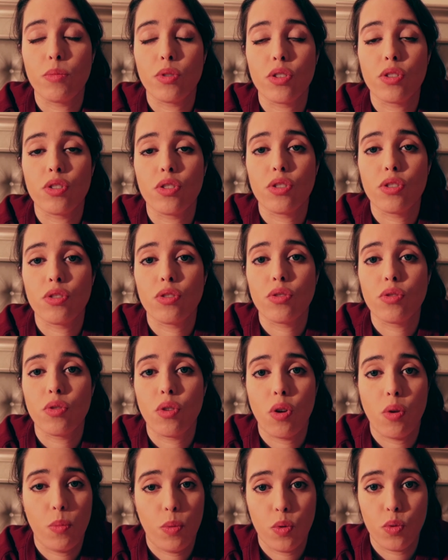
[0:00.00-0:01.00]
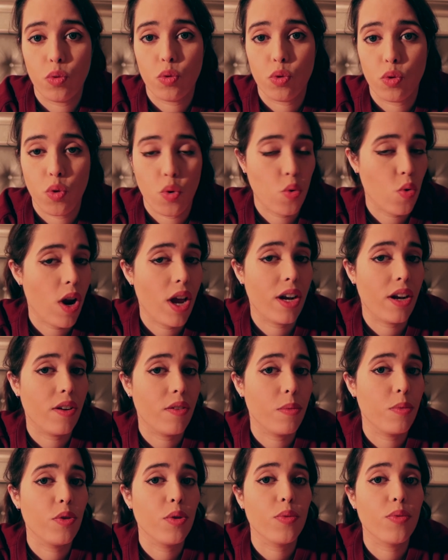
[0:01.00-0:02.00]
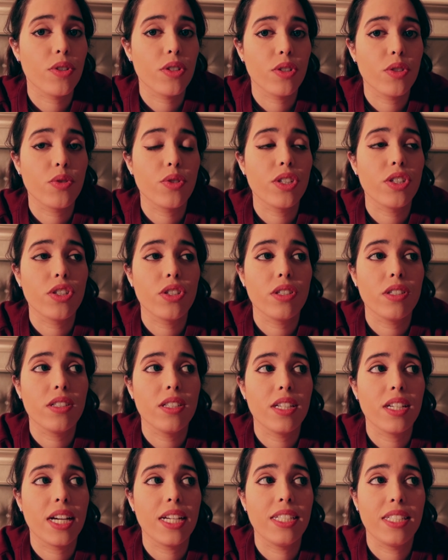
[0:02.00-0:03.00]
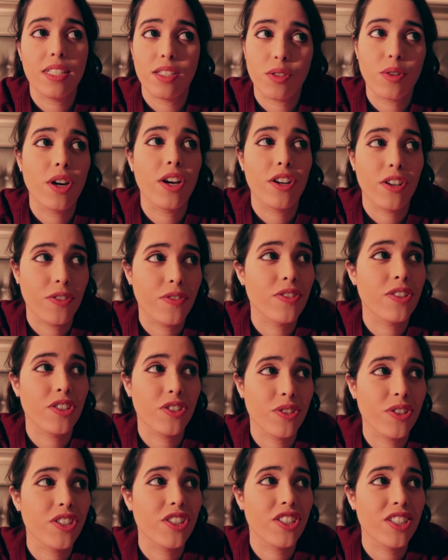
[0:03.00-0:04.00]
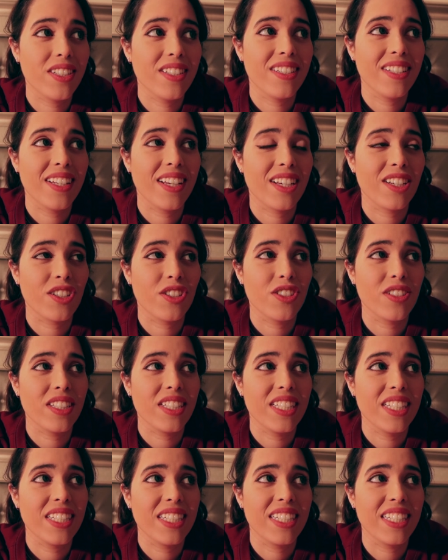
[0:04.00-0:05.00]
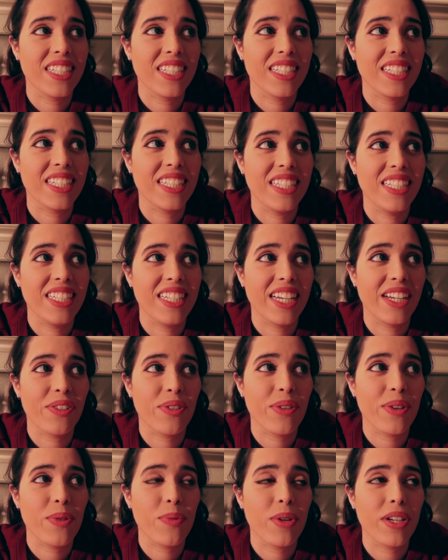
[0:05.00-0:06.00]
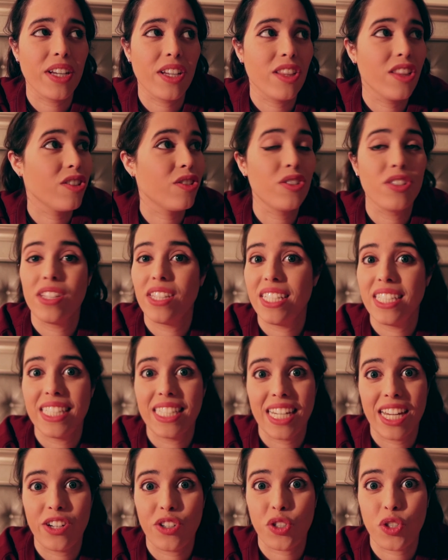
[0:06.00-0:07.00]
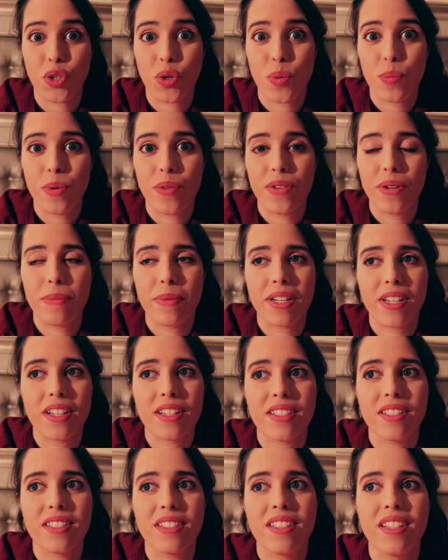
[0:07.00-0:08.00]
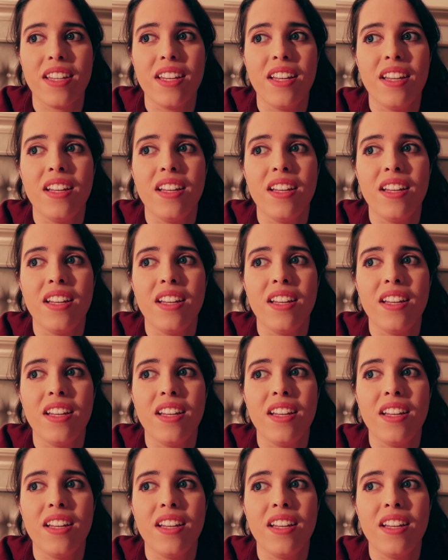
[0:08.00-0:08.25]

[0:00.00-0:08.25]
much almost cried out of pure frustration. I did cry out of frustration, actually, in January when I learned the entire scope of it, because